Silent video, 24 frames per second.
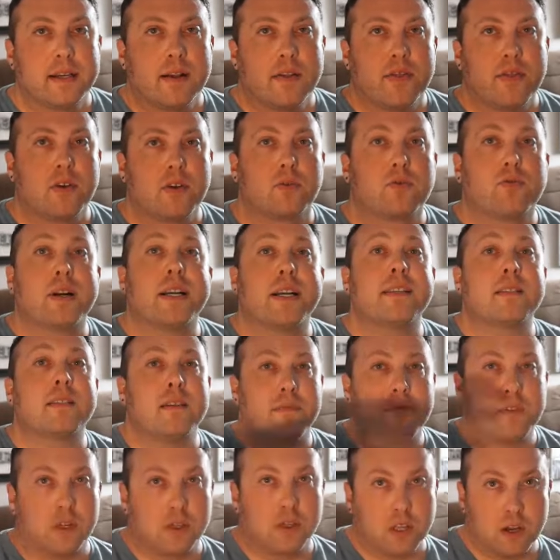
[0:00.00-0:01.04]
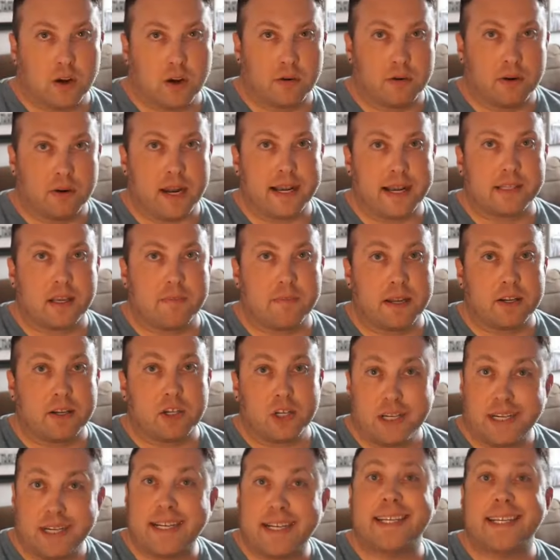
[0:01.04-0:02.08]
The rest of the loan, as I
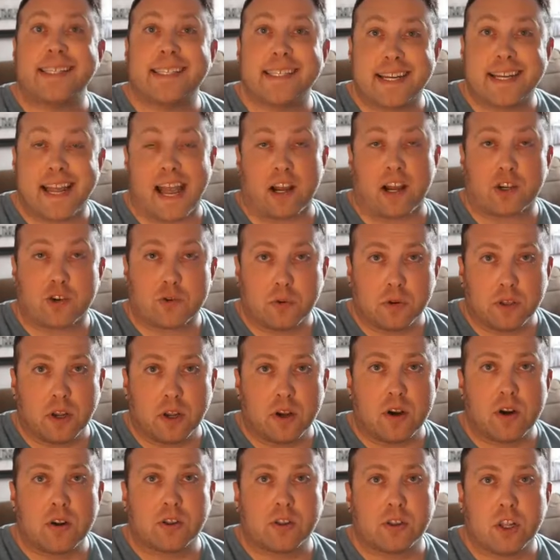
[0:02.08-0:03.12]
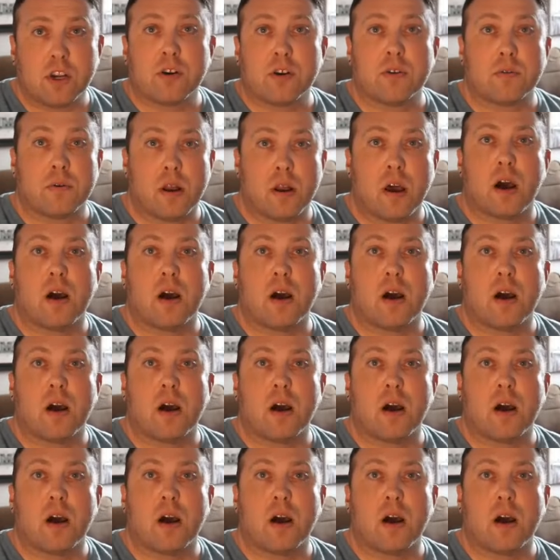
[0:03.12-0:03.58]
mentioned, is an actual loan,